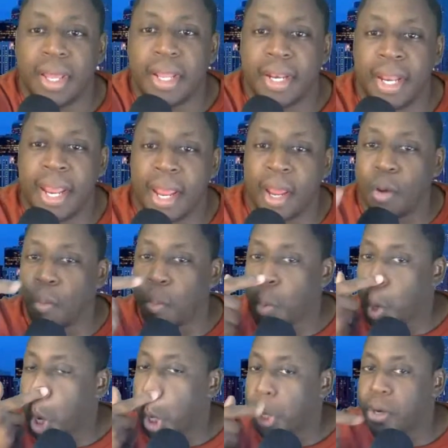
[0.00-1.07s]
Now,
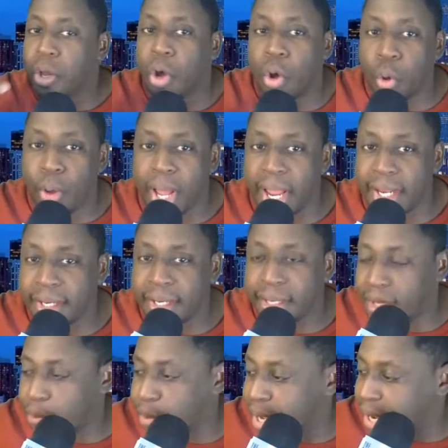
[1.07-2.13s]
the whole
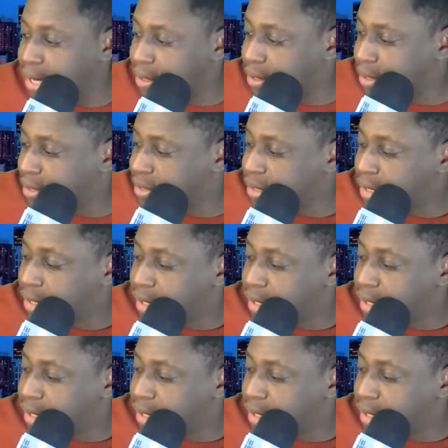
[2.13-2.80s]
idea behind this